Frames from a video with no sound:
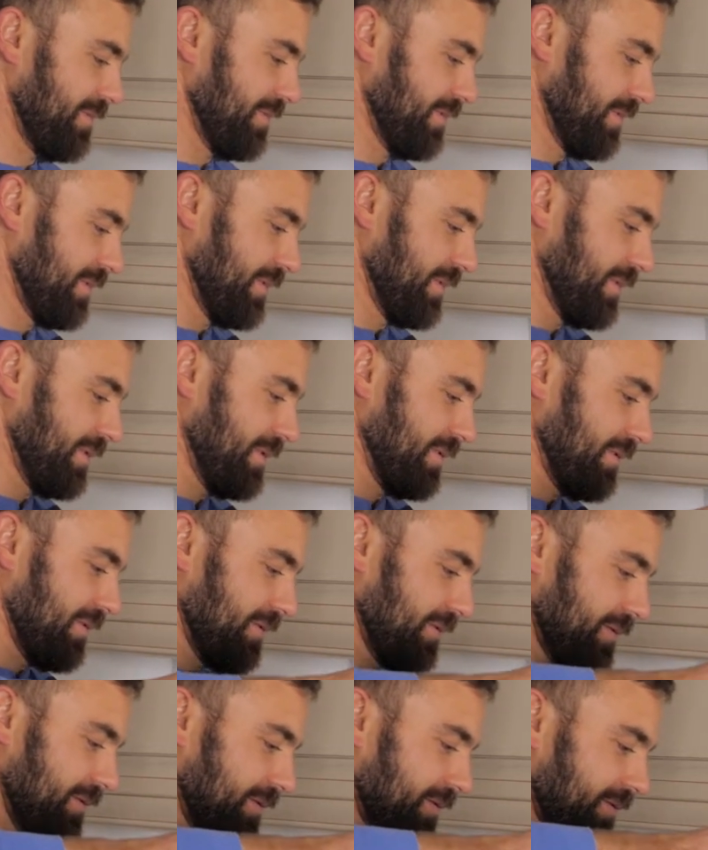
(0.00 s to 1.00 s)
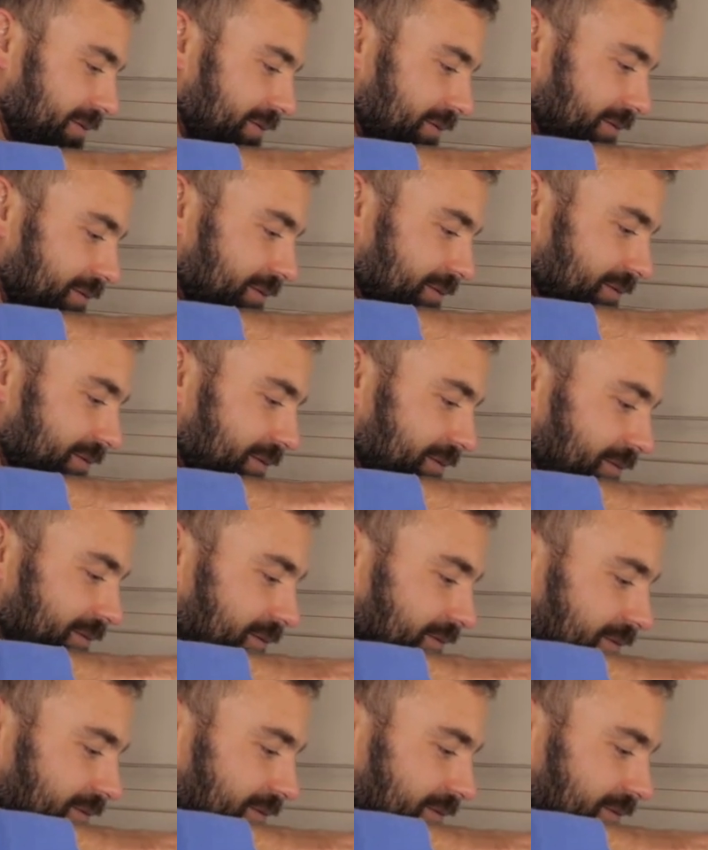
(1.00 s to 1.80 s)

Nothing is said.